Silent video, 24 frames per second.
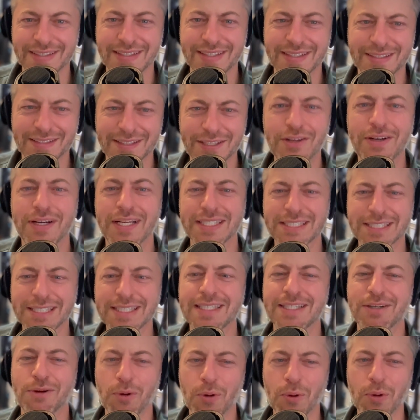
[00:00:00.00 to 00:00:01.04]
there is
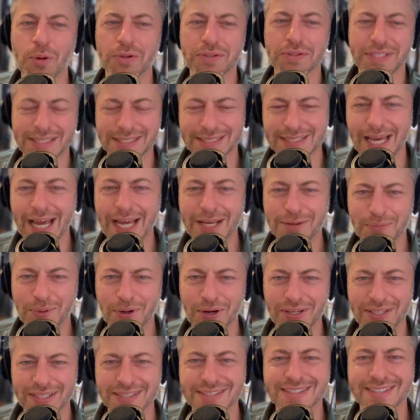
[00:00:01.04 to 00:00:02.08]
the whole design
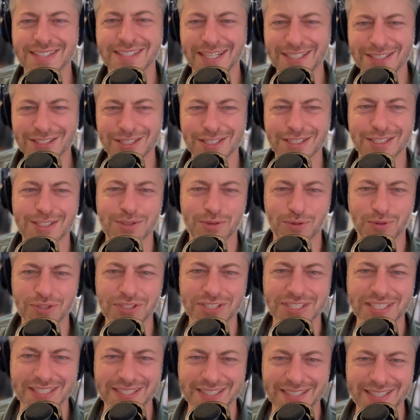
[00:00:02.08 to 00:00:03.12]
part. It's not just
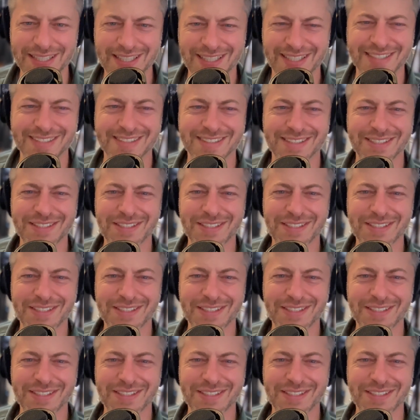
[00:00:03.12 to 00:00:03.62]
sourcing things,